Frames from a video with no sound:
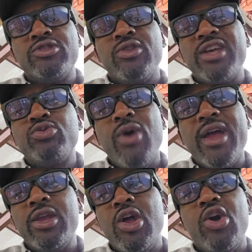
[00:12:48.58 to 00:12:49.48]
And so that's
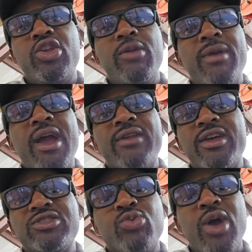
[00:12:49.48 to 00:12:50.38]
why I didn't call you
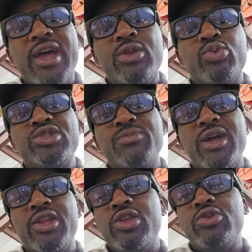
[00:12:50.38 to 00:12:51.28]
back. That's why I didn't
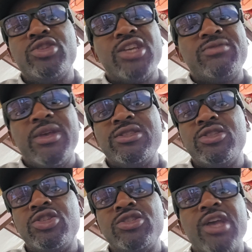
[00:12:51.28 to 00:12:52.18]
respond to any of your text
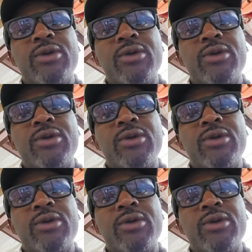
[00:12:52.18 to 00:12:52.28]
messages.